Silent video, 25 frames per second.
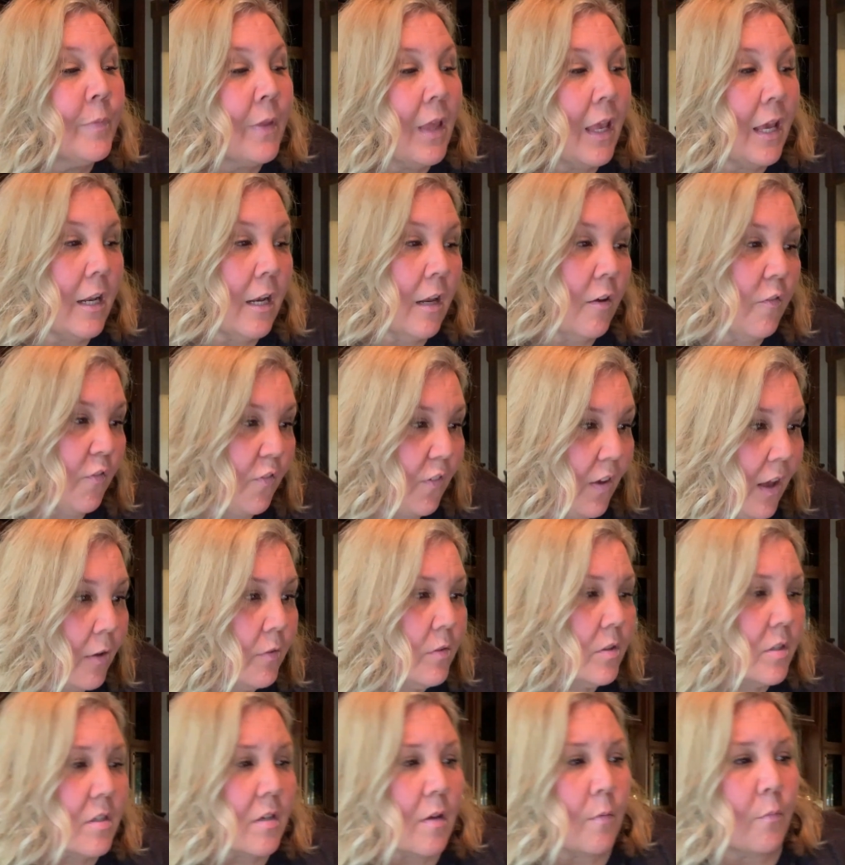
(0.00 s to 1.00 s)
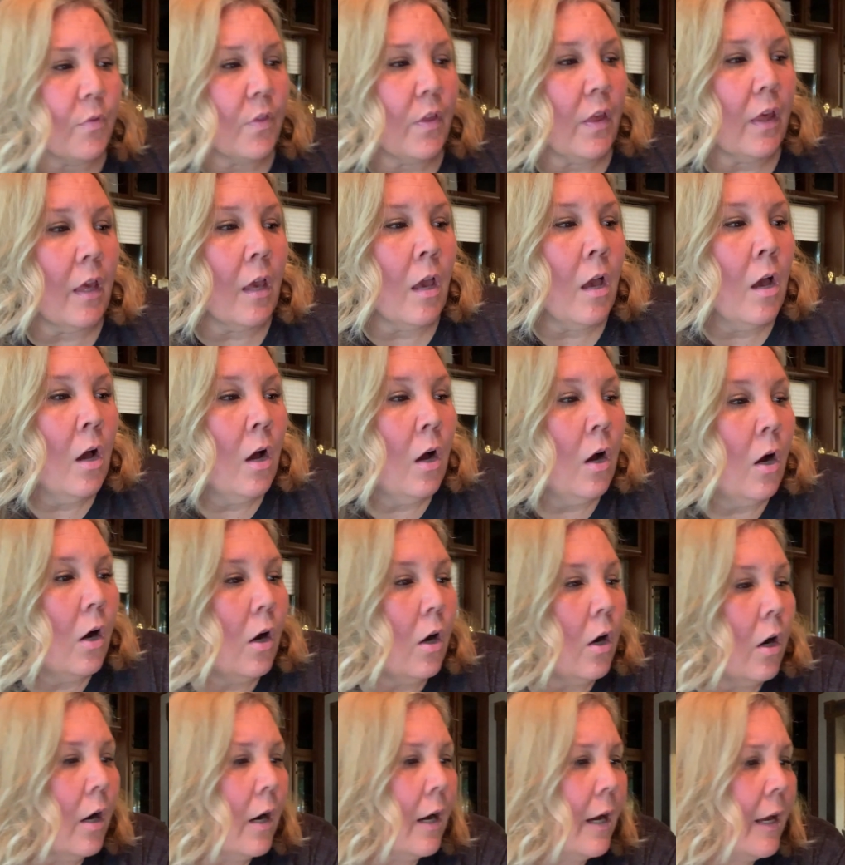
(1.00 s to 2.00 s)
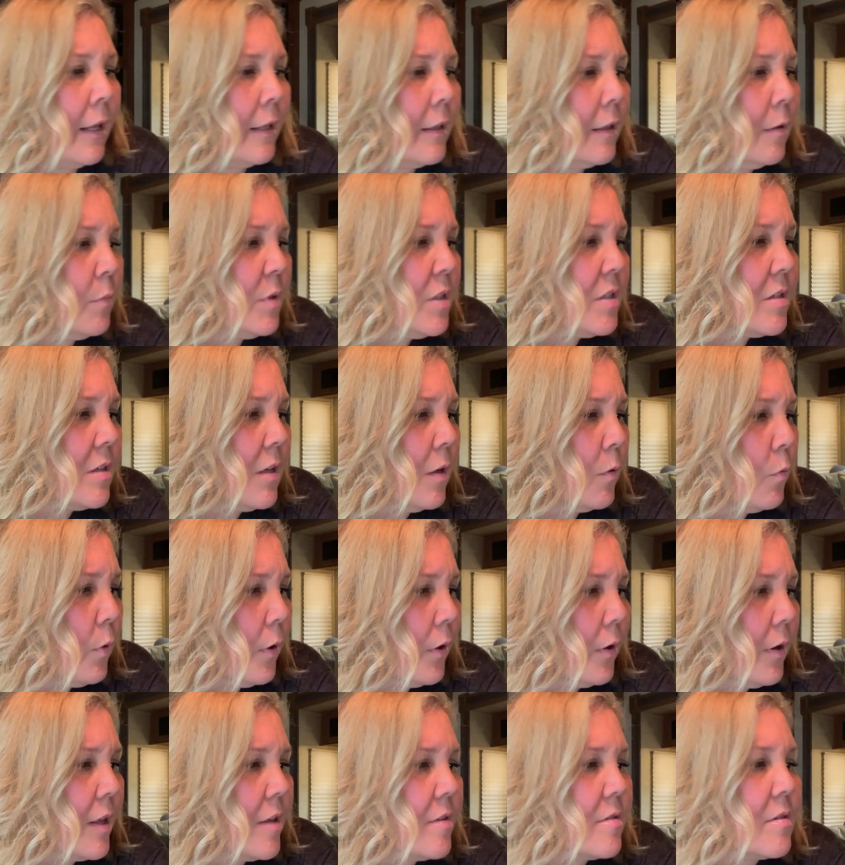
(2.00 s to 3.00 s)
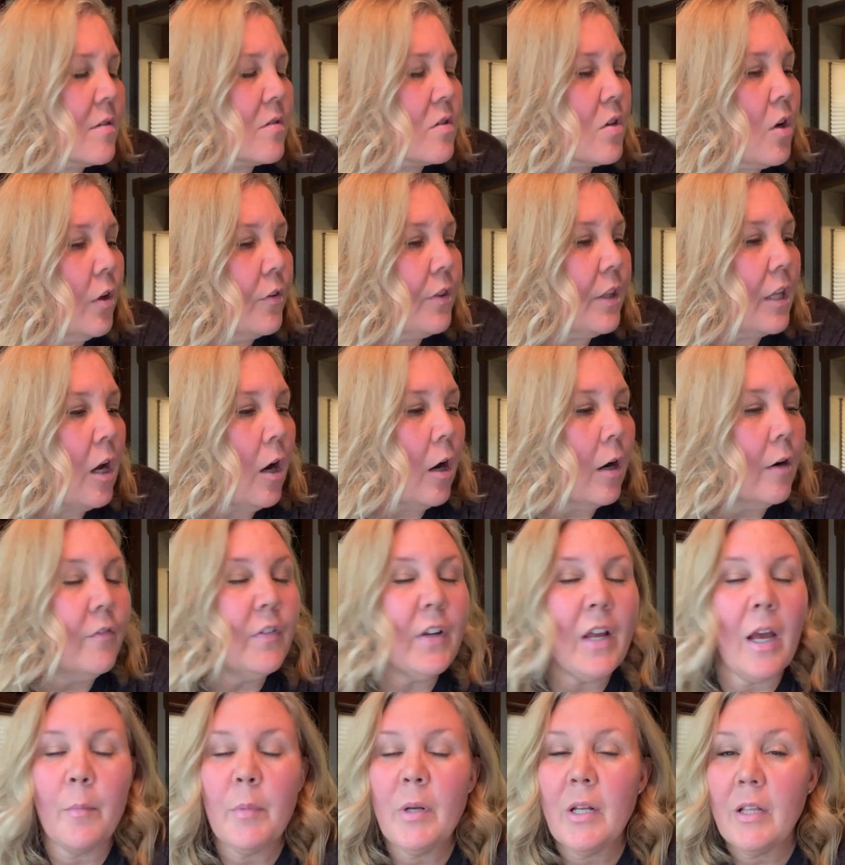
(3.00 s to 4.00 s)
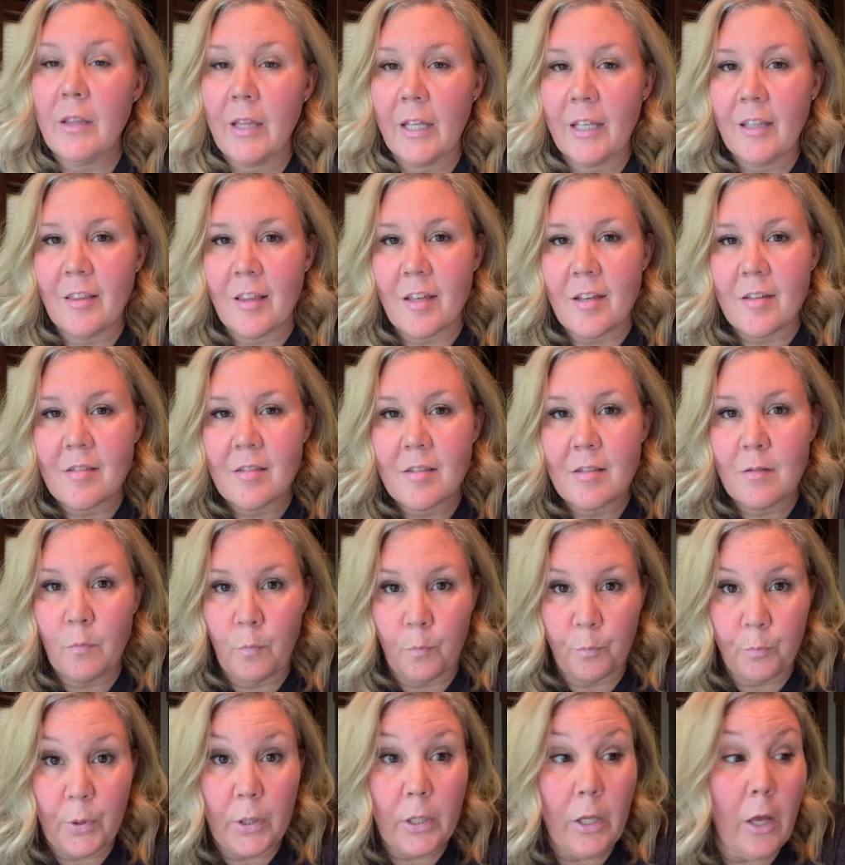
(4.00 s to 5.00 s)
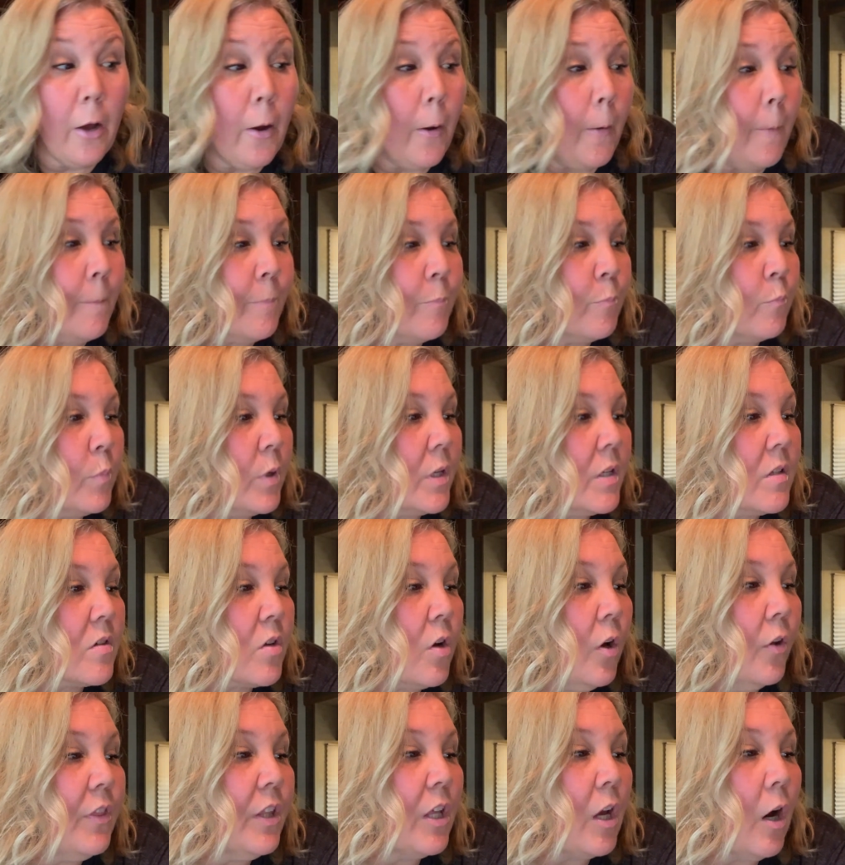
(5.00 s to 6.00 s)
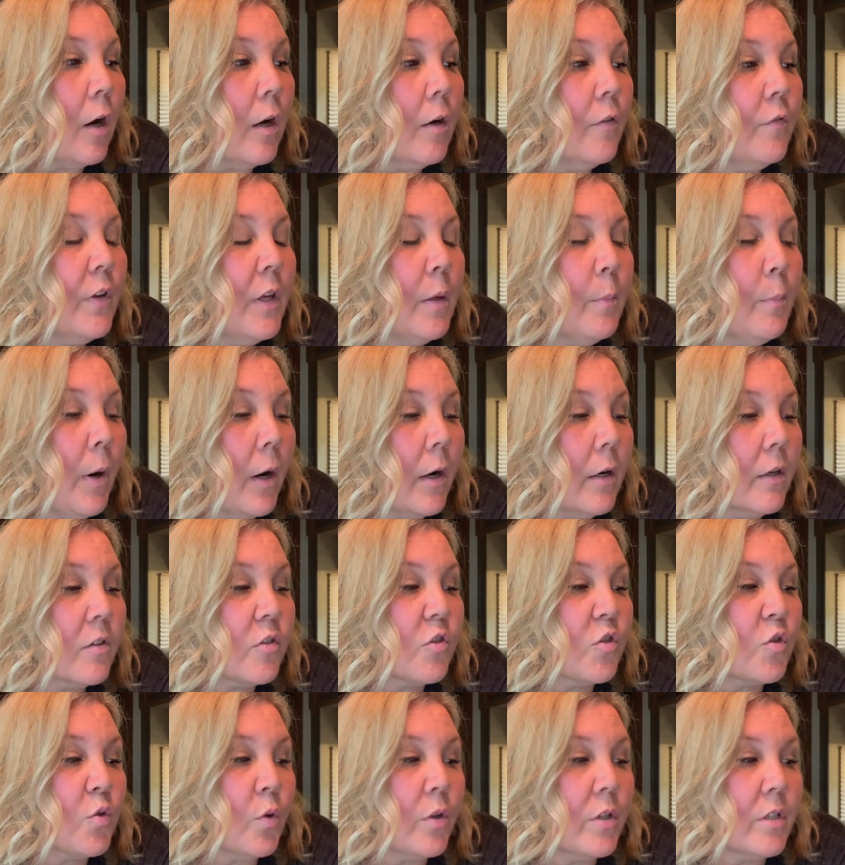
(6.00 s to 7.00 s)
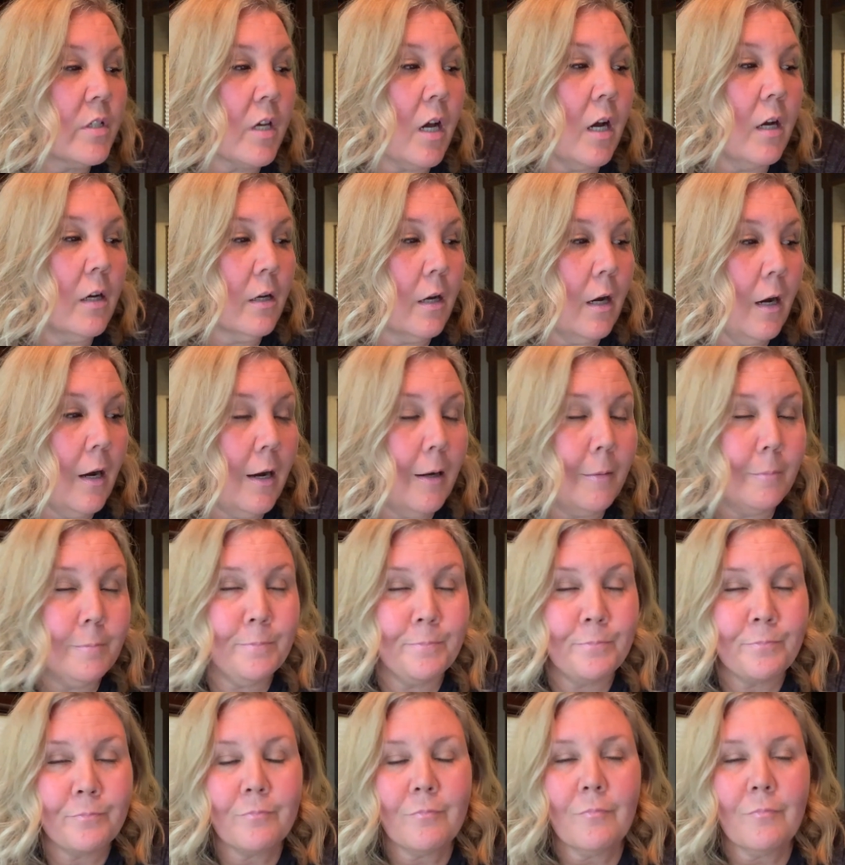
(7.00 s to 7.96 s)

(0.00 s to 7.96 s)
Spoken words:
And I found something on, let me see where it is. It's called the RV. I'm going to link this below, but it's called the RVparkstore.com.